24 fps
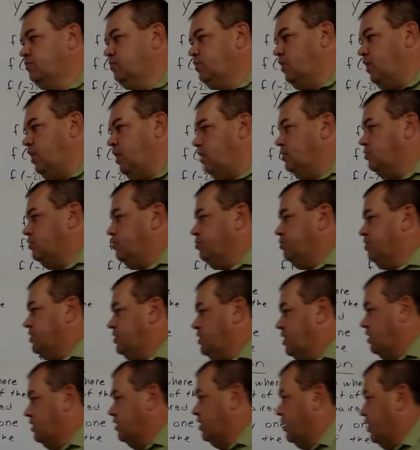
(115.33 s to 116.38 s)
Okay, so I'm going to
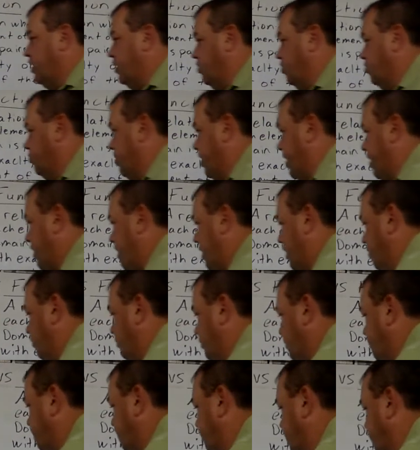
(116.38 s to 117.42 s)
take that arrow back out.
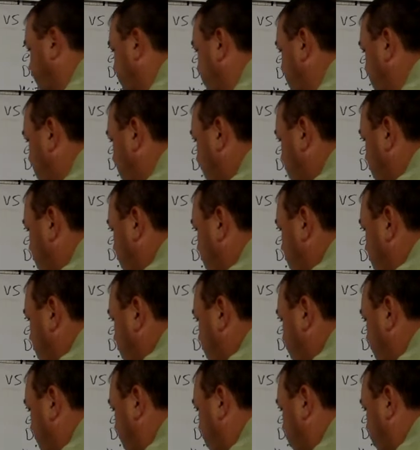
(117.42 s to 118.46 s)

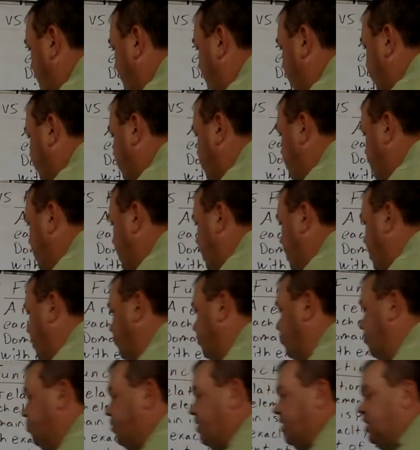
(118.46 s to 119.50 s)
Now, you have to be
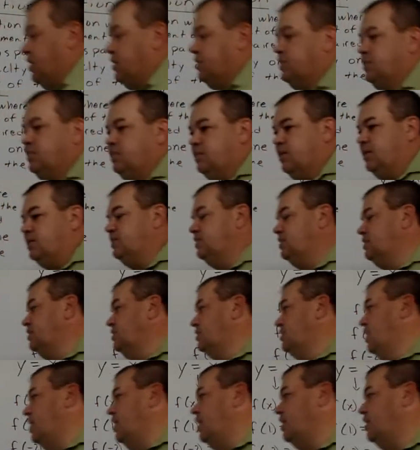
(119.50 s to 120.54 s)
careful because it doesn't
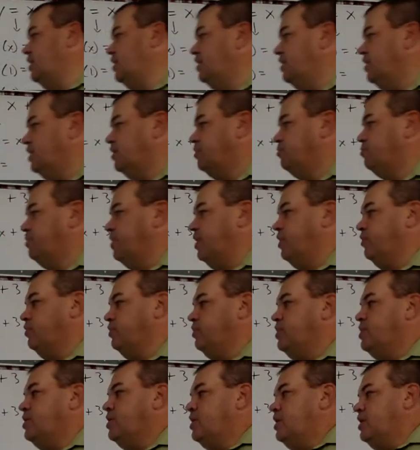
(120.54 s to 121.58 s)
say anything about
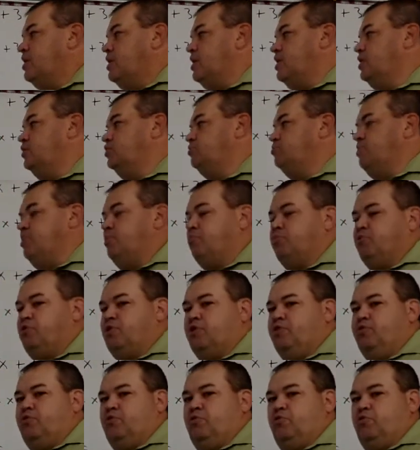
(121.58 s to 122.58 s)
each member of the